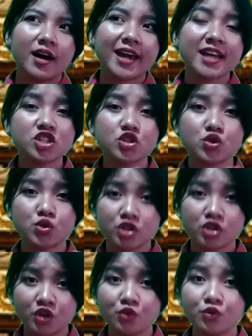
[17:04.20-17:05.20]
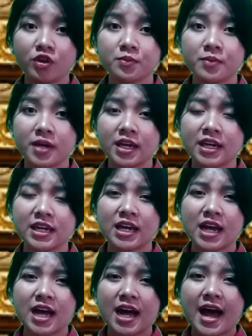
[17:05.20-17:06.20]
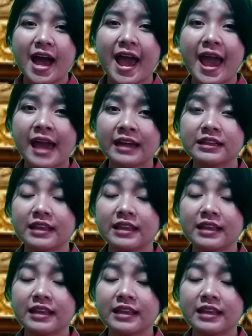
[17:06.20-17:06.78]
each student will be act